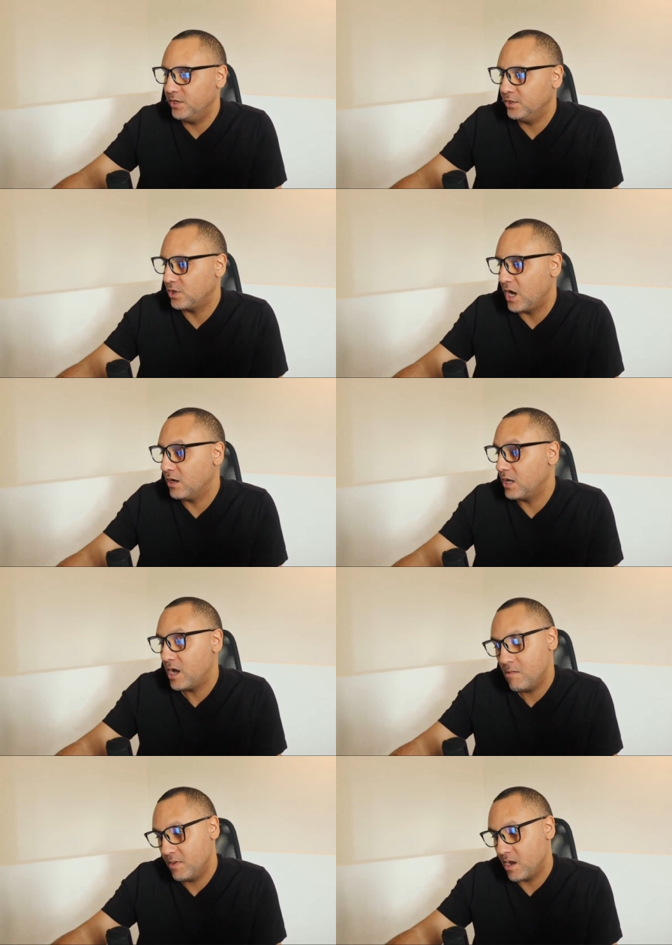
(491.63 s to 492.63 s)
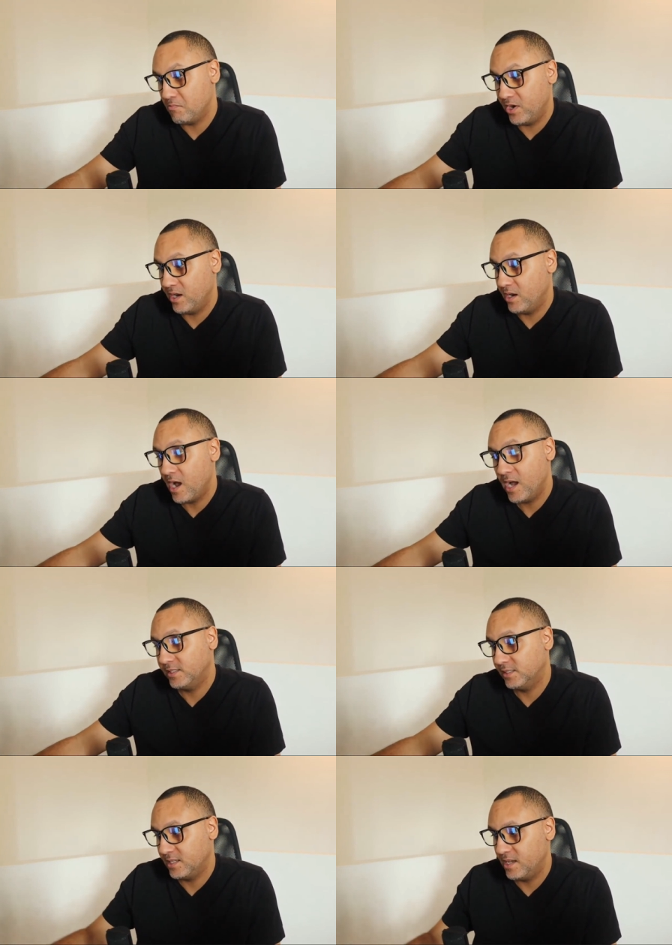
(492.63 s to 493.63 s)
So I'll, I'll I'll bring it high to
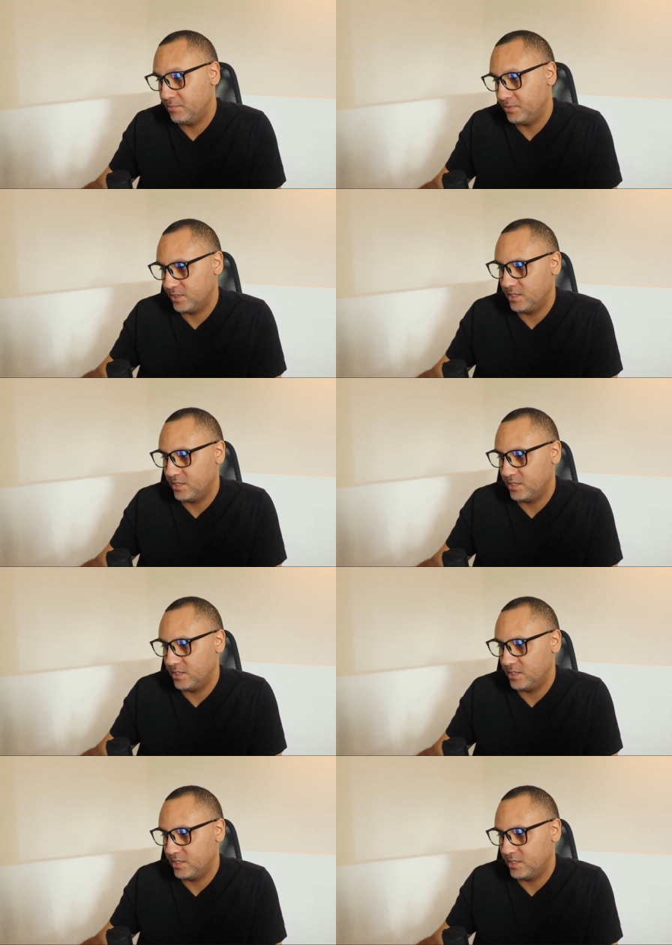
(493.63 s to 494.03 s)
ten percent.